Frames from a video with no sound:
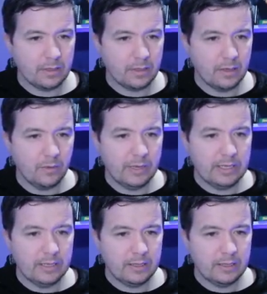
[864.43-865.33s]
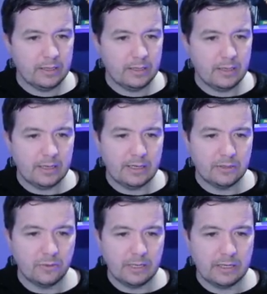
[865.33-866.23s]
Away. And it is
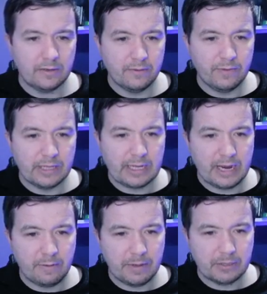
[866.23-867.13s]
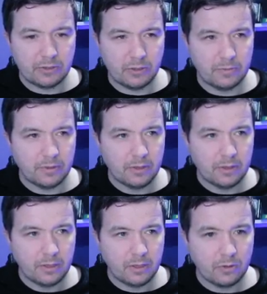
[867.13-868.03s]
away. Velikari picks up.
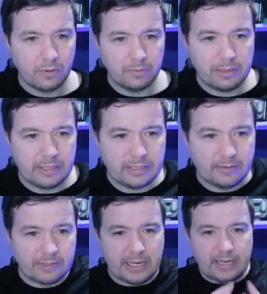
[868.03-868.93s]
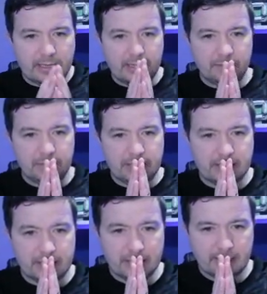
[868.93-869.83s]
Come on, please. Give us a highlight, please.
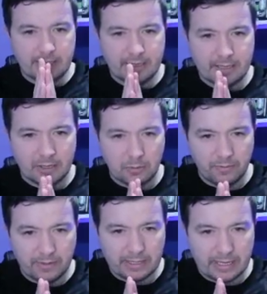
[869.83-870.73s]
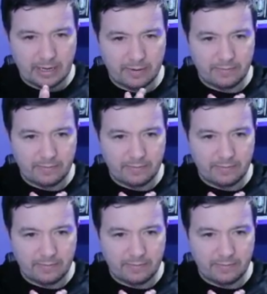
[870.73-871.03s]
Come on, Velikari.